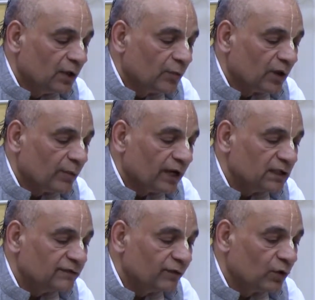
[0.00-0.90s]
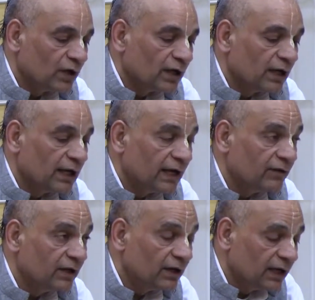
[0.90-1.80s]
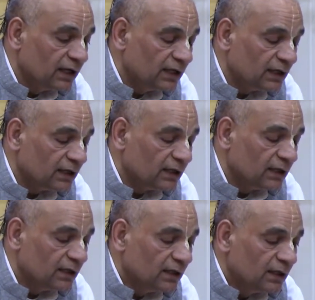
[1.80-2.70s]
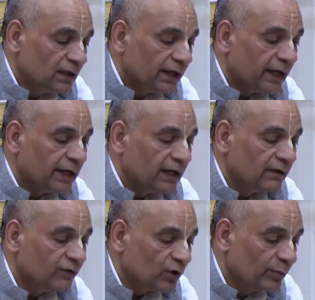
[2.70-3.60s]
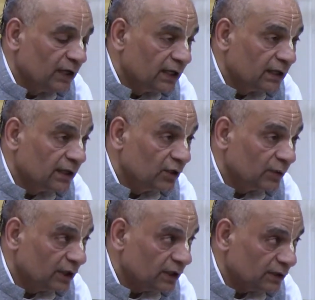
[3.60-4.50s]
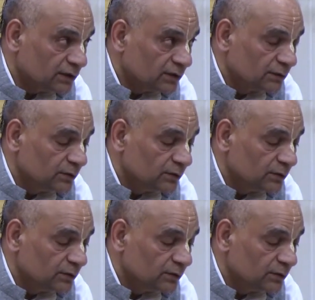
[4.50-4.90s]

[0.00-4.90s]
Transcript: Brahma is four hundred eleven trillion and eighty-four billion human years.